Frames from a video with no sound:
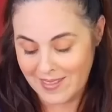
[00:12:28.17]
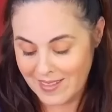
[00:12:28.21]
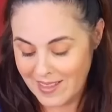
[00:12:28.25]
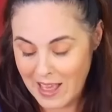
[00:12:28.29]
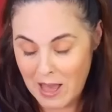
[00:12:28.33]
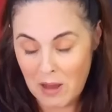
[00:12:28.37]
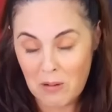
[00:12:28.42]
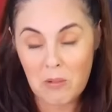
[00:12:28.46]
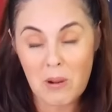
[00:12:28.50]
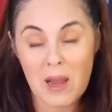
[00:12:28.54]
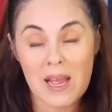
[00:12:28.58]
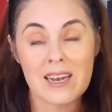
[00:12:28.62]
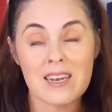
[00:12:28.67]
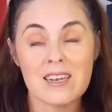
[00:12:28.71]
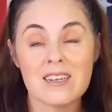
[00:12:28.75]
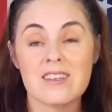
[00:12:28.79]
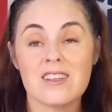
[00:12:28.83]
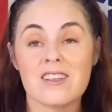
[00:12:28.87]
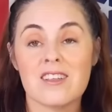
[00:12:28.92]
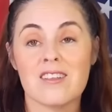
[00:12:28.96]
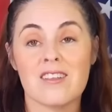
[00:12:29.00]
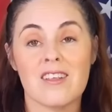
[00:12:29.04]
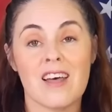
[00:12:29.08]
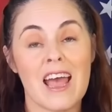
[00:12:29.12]
They waited to
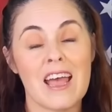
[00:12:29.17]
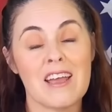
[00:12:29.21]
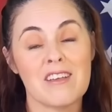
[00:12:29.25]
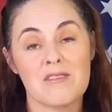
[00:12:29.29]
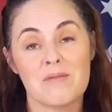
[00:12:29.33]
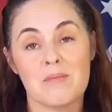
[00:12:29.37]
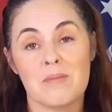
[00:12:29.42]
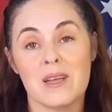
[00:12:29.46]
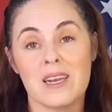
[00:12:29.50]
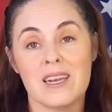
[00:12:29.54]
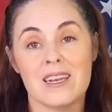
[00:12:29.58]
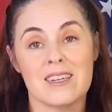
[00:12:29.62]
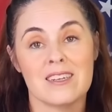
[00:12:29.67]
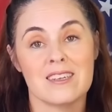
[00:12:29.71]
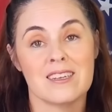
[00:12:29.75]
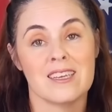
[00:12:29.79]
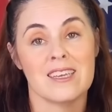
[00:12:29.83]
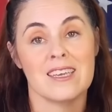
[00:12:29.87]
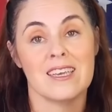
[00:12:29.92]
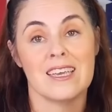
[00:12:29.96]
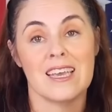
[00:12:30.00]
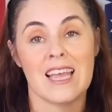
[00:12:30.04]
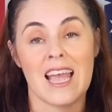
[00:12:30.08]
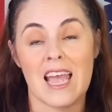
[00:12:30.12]
the last minute to
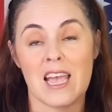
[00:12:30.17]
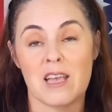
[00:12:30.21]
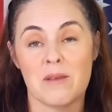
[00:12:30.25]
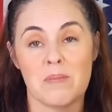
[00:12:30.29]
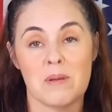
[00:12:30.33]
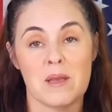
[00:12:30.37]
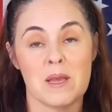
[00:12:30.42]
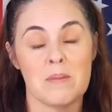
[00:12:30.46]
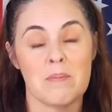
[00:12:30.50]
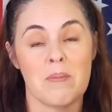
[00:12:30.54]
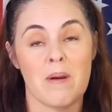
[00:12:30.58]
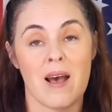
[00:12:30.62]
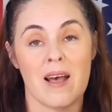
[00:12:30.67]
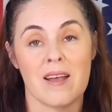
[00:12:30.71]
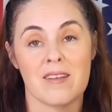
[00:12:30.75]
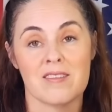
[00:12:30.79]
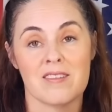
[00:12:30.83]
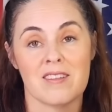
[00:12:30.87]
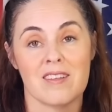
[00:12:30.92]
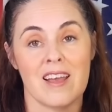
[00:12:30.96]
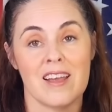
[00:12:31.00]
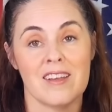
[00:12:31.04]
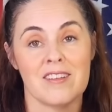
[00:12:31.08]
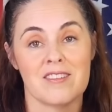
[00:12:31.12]
yank Peapod's
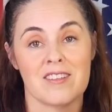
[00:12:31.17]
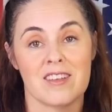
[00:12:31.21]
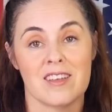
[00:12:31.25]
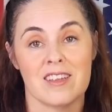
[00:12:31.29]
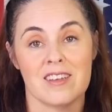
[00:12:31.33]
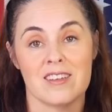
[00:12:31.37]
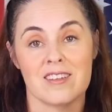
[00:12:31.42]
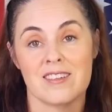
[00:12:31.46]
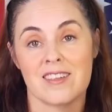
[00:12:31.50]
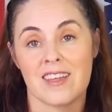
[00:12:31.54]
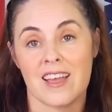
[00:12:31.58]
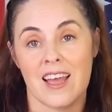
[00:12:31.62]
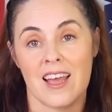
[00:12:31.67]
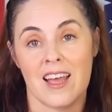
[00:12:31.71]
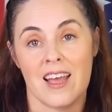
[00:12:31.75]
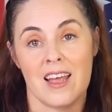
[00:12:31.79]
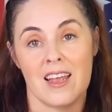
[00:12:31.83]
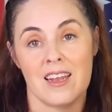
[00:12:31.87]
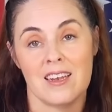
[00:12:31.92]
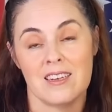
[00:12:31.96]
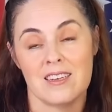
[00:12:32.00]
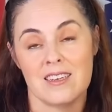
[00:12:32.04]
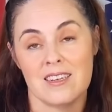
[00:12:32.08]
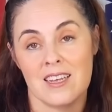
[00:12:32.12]
license
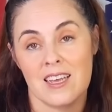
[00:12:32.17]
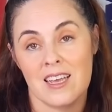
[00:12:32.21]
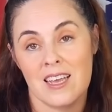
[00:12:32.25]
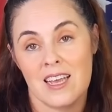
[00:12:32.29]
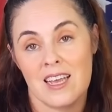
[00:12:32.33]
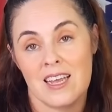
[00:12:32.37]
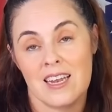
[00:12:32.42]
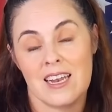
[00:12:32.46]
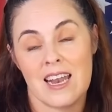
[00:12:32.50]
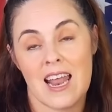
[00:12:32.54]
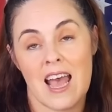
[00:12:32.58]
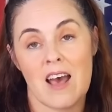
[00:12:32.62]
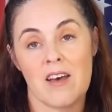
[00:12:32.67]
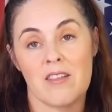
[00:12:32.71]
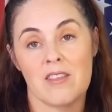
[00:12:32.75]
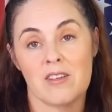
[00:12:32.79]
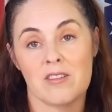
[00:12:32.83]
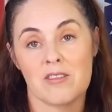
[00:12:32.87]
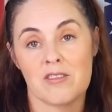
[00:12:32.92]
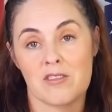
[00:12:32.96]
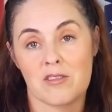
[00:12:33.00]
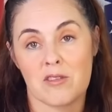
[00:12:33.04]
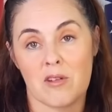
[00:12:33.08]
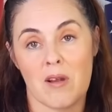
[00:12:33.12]
and now they're
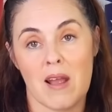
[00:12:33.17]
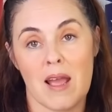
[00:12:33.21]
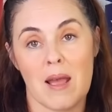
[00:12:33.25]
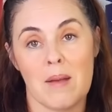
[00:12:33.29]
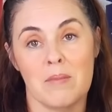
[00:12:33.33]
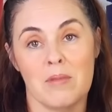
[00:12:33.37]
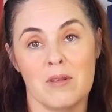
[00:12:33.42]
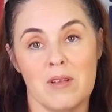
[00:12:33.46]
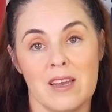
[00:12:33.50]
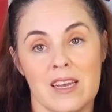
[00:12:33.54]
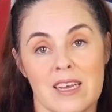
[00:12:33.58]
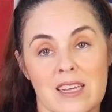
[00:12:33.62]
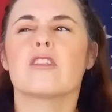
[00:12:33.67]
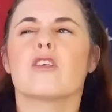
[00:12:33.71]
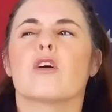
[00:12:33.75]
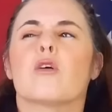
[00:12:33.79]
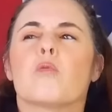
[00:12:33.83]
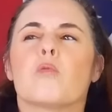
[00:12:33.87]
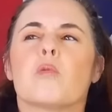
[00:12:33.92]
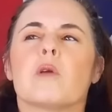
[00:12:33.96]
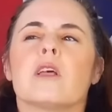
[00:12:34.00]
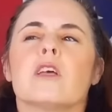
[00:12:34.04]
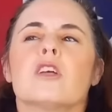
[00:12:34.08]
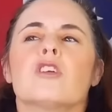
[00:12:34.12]
scrambling. They're
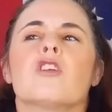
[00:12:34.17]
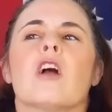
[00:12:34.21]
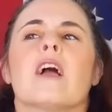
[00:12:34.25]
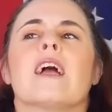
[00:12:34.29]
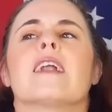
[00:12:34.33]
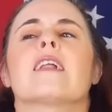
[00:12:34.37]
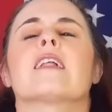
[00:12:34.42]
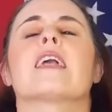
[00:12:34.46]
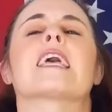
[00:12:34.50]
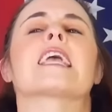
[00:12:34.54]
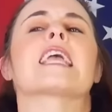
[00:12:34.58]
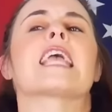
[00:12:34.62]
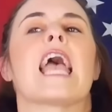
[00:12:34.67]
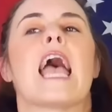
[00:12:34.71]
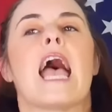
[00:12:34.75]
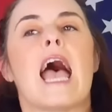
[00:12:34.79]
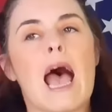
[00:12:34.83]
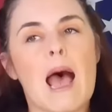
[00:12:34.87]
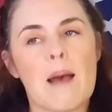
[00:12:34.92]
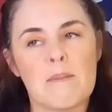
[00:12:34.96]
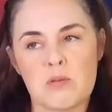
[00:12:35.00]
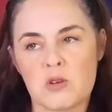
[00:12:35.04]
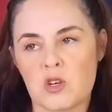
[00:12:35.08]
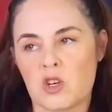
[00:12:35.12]
really trying to like
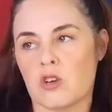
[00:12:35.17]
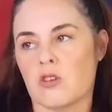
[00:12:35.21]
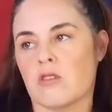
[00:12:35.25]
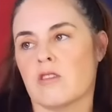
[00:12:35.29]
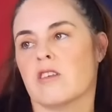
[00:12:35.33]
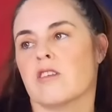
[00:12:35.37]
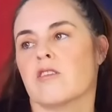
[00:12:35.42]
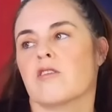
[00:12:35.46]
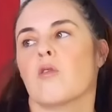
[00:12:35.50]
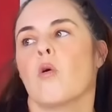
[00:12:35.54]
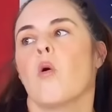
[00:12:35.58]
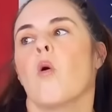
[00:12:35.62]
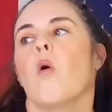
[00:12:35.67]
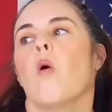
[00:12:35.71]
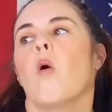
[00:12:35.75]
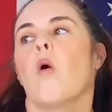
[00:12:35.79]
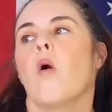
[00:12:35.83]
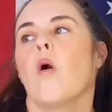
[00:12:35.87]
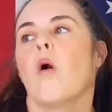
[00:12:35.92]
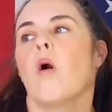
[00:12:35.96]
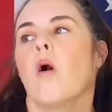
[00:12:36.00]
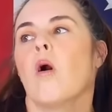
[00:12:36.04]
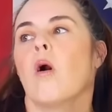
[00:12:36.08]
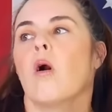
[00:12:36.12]
capture this
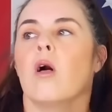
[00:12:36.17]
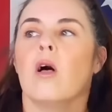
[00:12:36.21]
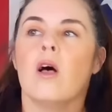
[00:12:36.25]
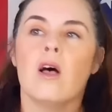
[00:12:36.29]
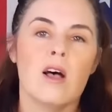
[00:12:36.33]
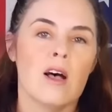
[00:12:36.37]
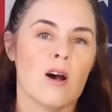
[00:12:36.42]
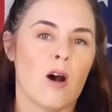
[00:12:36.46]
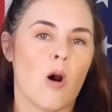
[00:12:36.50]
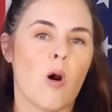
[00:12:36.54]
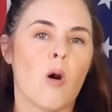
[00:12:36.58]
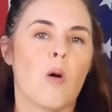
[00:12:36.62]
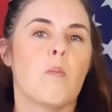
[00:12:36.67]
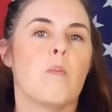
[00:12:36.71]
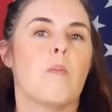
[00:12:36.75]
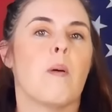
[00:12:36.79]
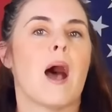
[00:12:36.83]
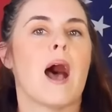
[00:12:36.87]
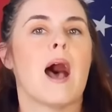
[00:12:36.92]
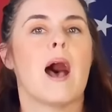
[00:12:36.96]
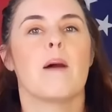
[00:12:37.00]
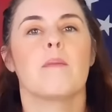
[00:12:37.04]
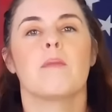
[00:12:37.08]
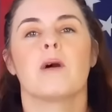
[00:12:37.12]
whole
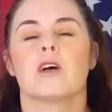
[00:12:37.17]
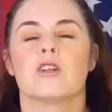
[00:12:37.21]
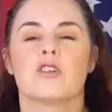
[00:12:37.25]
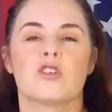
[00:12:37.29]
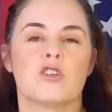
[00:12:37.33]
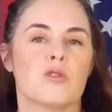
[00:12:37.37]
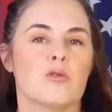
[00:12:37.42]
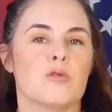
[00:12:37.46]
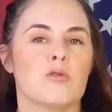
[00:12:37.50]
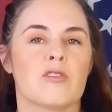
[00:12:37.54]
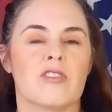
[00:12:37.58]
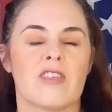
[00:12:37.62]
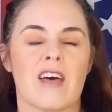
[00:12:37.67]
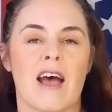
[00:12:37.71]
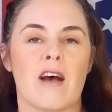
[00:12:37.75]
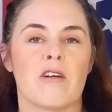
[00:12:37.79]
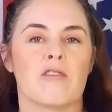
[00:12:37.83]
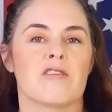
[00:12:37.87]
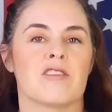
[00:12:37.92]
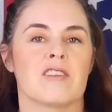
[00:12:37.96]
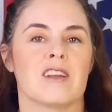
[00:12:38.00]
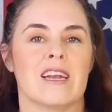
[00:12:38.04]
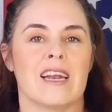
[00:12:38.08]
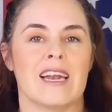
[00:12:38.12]
Obama
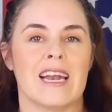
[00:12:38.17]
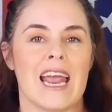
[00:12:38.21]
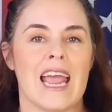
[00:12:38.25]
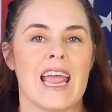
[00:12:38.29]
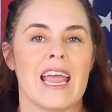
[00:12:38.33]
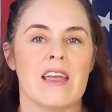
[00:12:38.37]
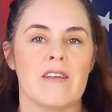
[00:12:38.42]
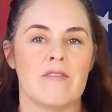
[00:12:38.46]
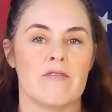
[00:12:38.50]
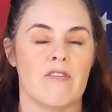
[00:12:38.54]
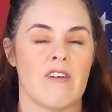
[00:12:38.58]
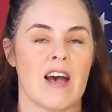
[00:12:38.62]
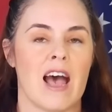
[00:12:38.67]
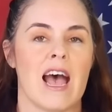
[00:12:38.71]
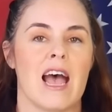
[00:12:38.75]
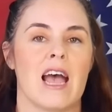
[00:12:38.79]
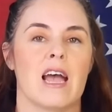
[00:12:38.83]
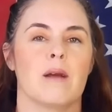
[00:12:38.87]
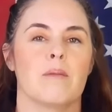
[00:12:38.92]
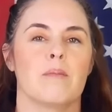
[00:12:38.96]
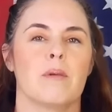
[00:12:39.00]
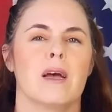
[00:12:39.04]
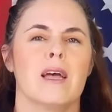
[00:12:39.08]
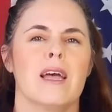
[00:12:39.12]
2008
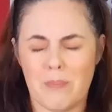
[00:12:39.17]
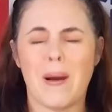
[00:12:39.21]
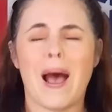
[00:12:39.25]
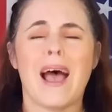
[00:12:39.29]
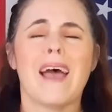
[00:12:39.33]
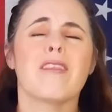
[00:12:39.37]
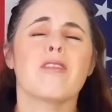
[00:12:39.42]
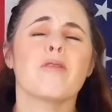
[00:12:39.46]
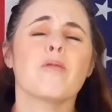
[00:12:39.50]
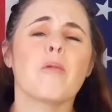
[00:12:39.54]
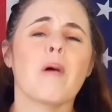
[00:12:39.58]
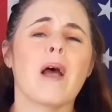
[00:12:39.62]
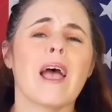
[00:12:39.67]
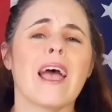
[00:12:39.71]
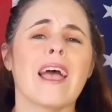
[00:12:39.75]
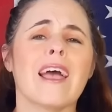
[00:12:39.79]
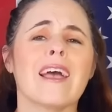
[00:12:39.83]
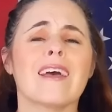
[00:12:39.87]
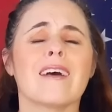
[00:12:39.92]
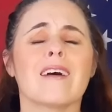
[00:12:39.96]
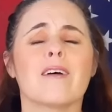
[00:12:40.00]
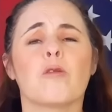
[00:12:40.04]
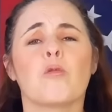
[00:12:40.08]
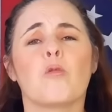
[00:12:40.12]
vibe. By the
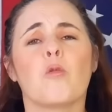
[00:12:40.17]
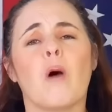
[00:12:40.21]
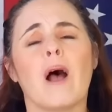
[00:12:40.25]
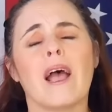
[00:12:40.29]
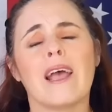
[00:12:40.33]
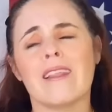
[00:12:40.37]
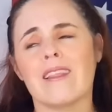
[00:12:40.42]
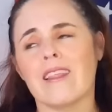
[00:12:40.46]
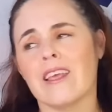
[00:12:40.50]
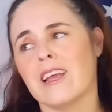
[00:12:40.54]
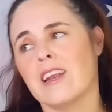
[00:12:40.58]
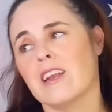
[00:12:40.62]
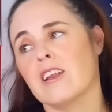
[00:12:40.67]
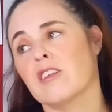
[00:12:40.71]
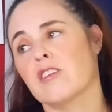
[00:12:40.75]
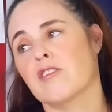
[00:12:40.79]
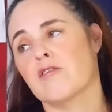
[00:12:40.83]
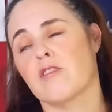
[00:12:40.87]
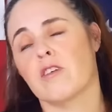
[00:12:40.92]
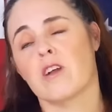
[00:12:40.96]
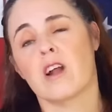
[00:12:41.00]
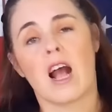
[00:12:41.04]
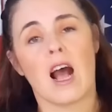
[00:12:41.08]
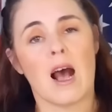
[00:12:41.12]
way, white ladies
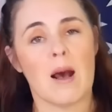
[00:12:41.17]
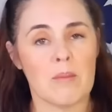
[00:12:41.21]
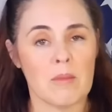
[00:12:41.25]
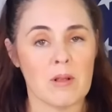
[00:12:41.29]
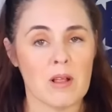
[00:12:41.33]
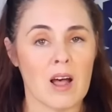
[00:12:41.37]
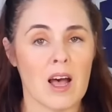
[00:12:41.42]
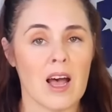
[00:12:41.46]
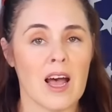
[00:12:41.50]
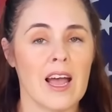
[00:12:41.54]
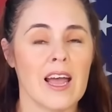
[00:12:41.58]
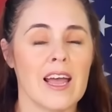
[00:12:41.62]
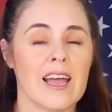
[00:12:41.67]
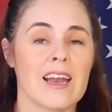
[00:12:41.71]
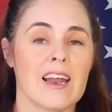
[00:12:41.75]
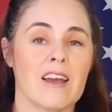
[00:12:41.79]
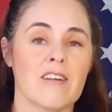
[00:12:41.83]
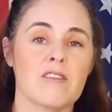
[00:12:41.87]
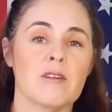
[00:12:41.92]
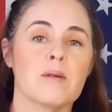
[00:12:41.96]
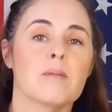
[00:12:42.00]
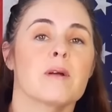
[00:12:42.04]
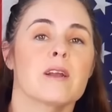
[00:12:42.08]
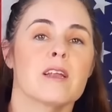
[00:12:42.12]
for Kamala and
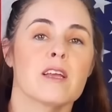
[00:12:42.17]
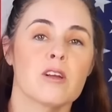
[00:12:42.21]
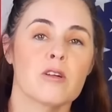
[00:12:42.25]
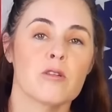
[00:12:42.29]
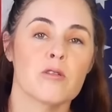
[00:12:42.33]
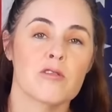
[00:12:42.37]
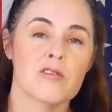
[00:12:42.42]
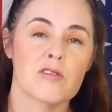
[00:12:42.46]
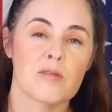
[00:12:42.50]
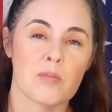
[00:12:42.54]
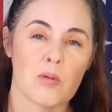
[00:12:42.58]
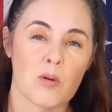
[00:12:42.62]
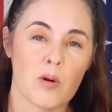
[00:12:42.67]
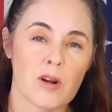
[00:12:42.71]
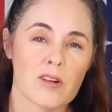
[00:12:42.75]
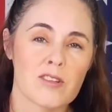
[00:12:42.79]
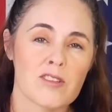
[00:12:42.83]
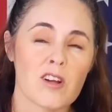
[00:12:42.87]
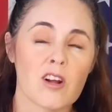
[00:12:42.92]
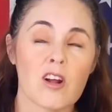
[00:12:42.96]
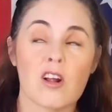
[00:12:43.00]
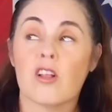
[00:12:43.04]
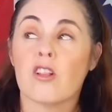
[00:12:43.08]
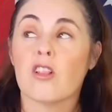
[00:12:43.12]
everybody who supports
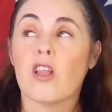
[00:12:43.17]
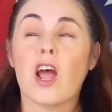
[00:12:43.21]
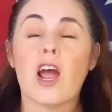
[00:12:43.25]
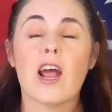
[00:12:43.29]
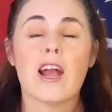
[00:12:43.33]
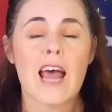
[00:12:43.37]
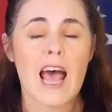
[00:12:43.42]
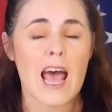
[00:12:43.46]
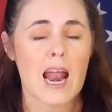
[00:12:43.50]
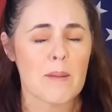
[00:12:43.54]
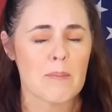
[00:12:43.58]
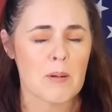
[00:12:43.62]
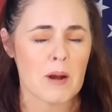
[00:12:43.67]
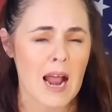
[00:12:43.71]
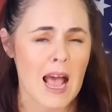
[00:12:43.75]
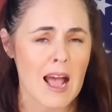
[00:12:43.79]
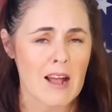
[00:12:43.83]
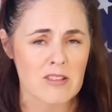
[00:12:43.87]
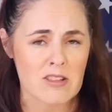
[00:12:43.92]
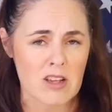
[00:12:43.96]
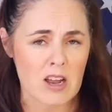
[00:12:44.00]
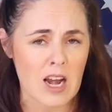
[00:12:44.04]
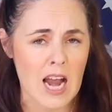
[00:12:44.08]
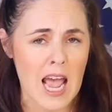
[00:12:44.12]
her, learn how to
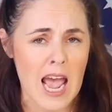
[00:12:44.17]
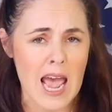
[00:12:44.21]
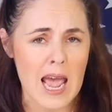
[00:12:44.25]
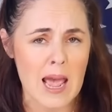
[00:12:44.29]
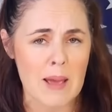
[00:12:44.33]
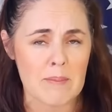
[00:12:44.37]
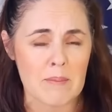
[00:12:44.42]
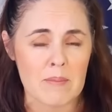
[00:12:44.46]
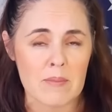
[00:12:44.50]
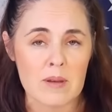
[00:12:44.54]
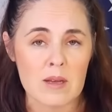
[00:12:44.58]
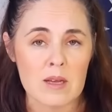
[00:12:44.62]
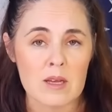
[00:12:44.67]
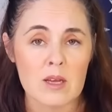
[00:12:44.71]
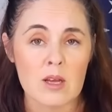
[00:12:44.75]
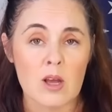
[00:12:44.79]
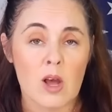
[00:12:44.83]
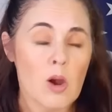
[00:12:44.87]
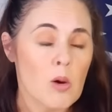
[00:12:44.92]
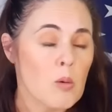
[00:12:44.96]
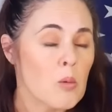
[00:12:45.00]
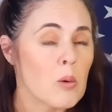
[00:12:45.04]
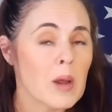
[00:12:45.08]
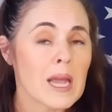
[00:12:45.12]
pronounce her name.
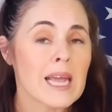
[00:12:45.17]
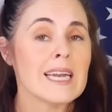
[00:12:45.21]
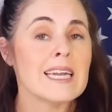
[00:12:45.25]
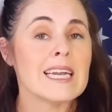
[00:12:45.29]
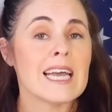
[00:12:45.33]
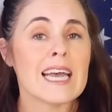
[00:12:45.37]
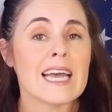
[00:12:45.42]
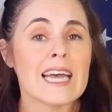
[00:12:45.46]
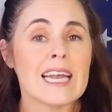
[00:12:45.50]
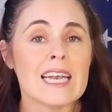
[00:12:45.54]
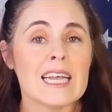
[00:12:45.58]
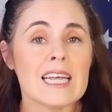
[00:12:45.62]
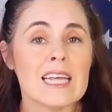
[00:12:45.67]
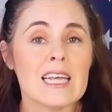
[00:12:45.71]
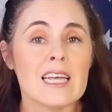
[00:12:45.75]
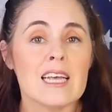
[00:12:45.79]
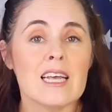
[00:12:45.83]
We did.